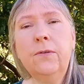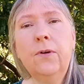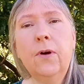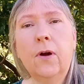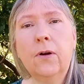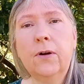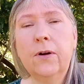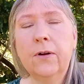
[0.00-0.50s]

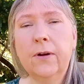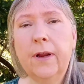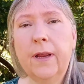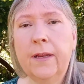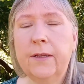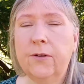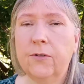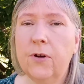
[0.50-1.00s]
gardener
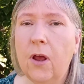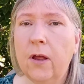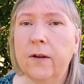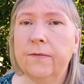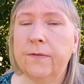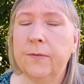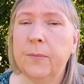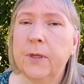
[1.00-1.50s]
and you're
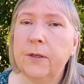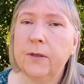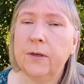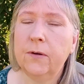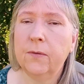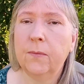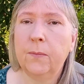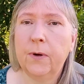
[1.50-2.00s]
not
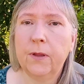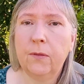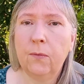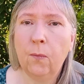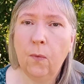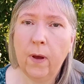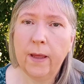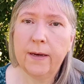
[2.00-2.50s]
familiar with
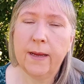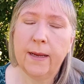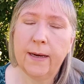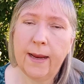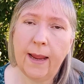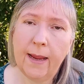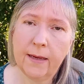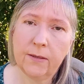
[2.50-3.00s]
what
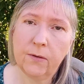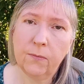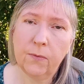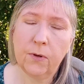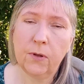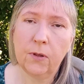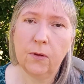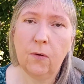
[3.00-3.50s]
an
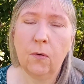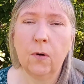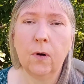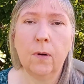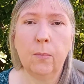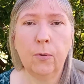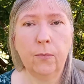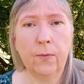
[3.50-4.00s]
annual
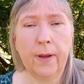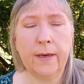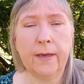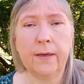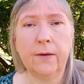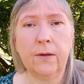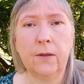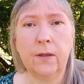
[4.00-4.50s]
or a
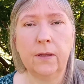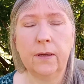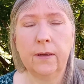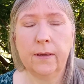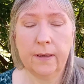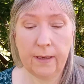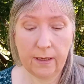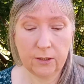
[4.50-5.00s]
perennial
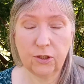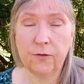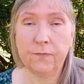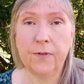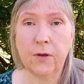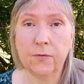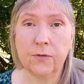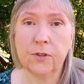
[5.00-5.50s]
each of
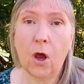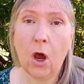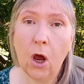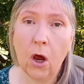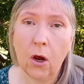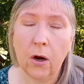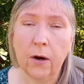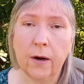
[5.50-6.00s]
those
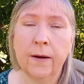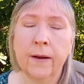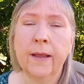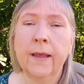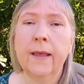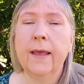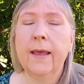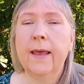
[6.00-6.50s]
are,
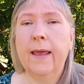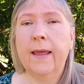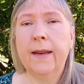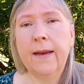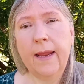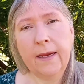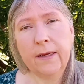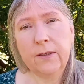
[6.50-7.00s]

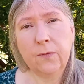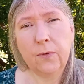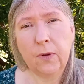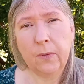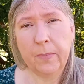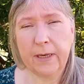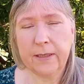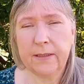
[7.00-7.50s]
an
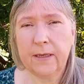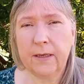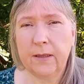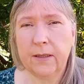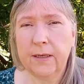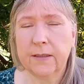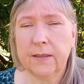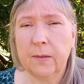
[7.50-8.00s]
annual
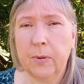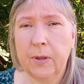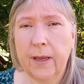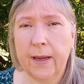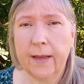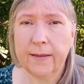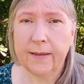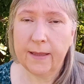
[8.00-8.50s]
basically is a
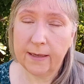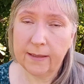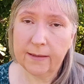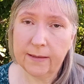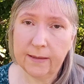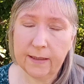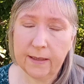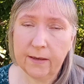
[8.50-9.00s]
plant that
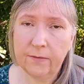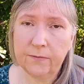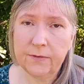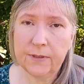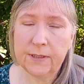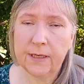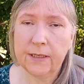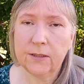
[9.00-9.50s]

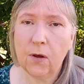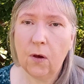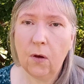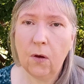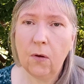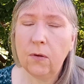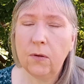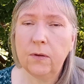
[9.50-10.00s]
lives its
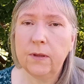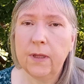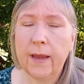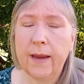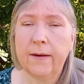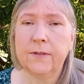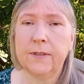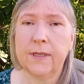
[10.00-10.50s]
whole
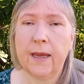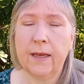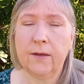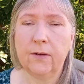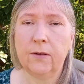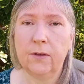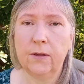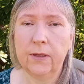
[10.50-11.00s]
life
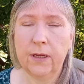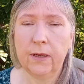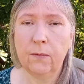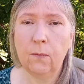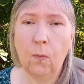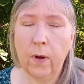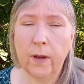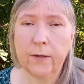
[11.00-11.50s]
cycle
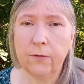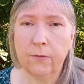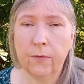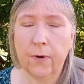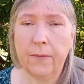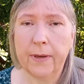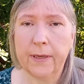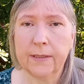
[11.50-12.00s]
in one
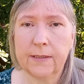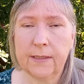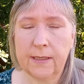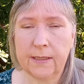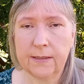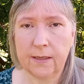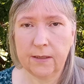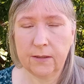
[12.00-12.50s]
growing
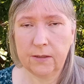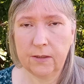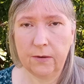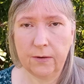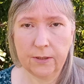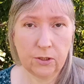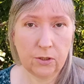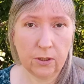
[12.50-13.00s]
season.
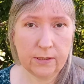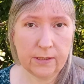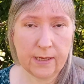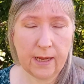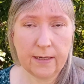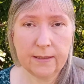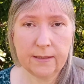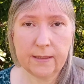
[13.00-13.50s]
So it starts
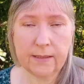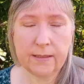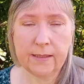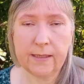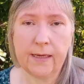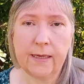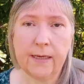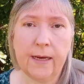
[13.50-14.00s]
out as a
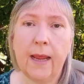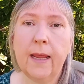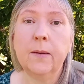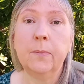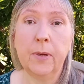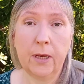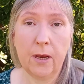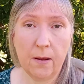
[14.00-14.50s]
seed,
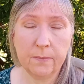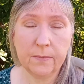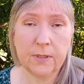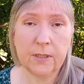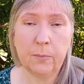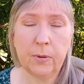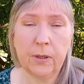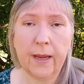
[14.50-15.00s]
it
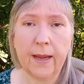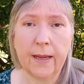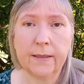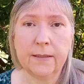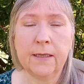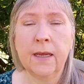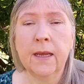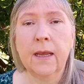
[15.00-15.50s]
becomes a
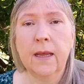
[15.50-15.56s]
plant,